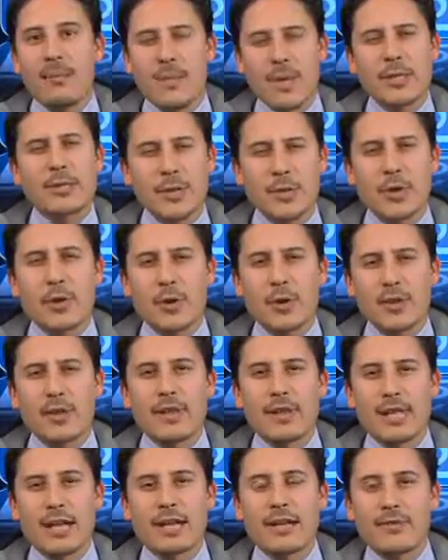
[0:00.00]
make sure you go to
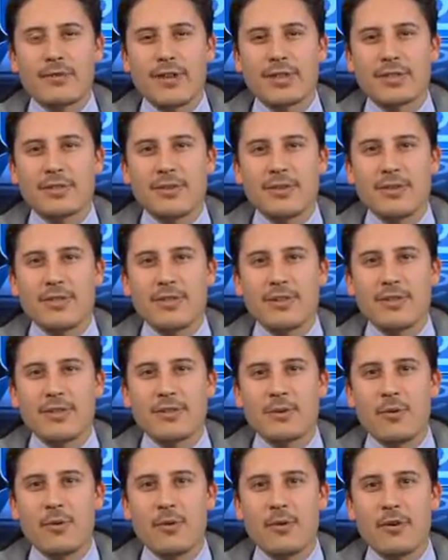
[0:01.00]
the Italian restaurant on the
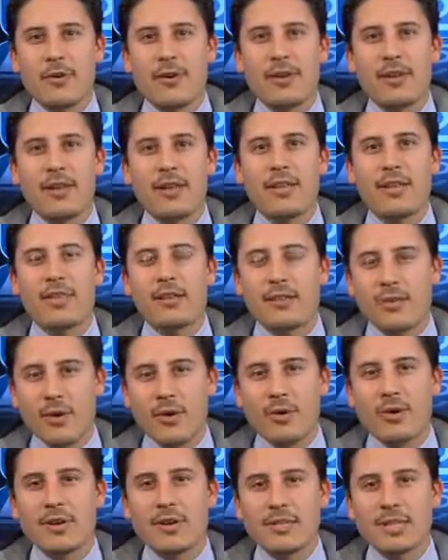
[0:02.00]
other corner. The
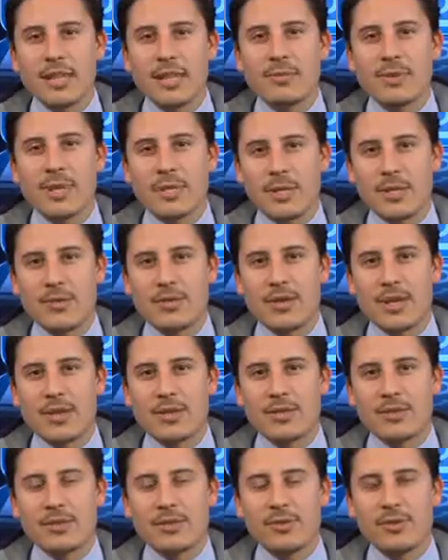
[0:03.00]
donor is going to be
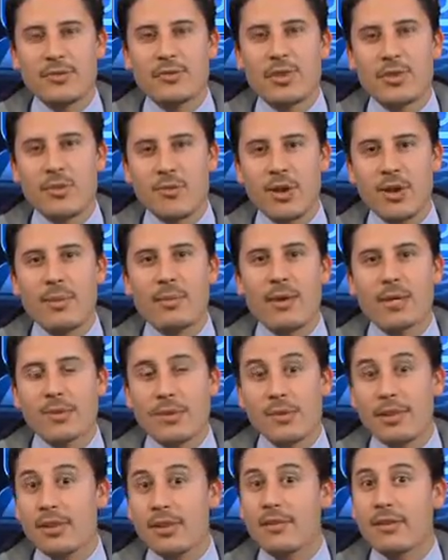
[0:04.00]
donating to you. You want to make
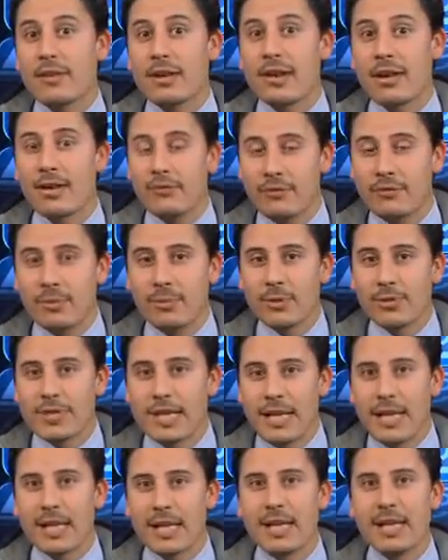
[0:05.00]
sure that they're in a comfortable
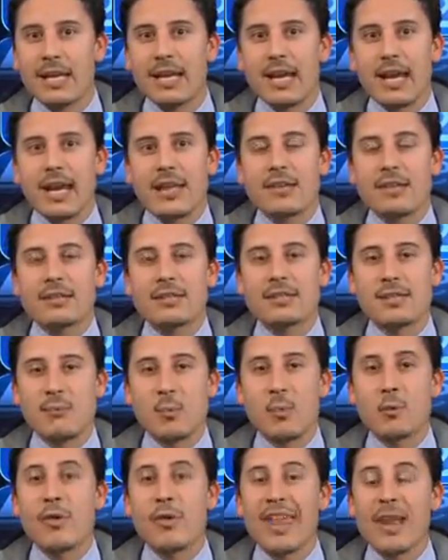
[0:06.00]
setting. They're
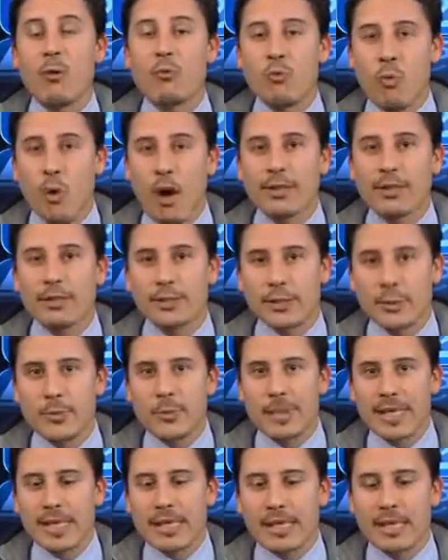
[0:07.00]
somewhere where they want
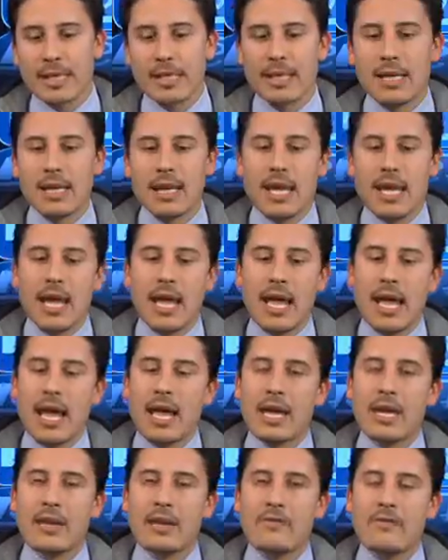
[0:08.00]
to be.
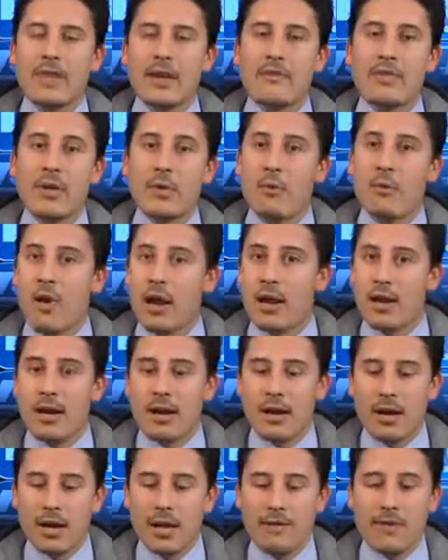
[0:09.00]
And if they want
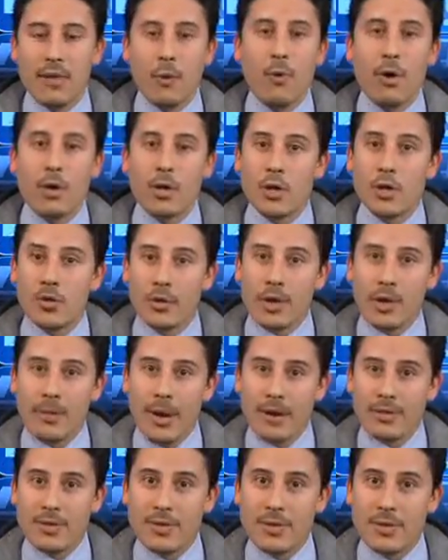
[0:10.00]
you to
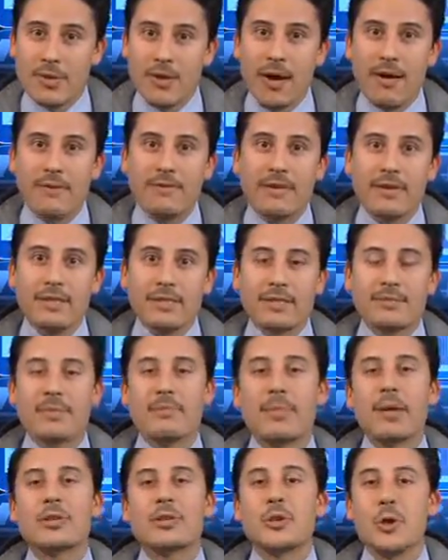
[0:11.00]
come out to their office,
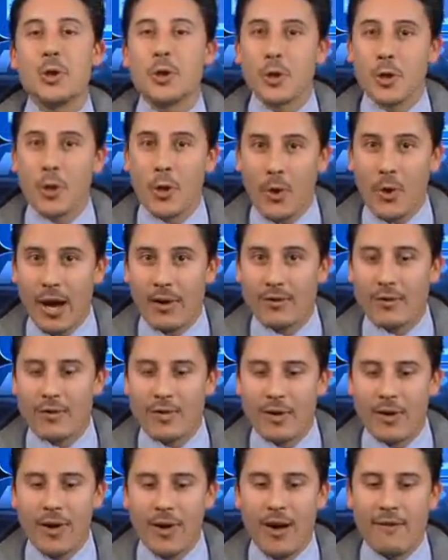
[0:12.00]
make sure you go out
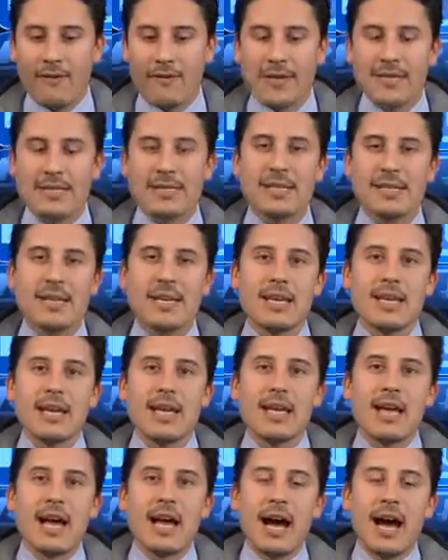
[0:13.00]
to their office.
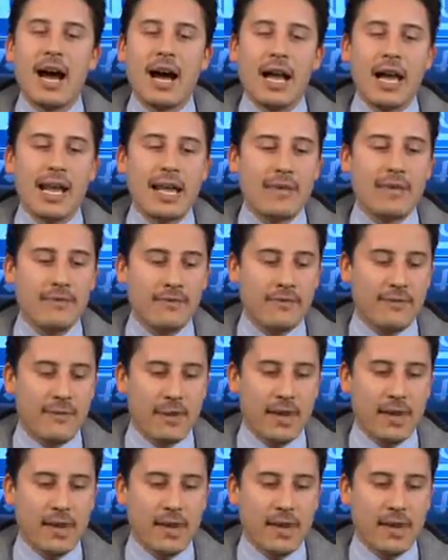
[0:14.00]
If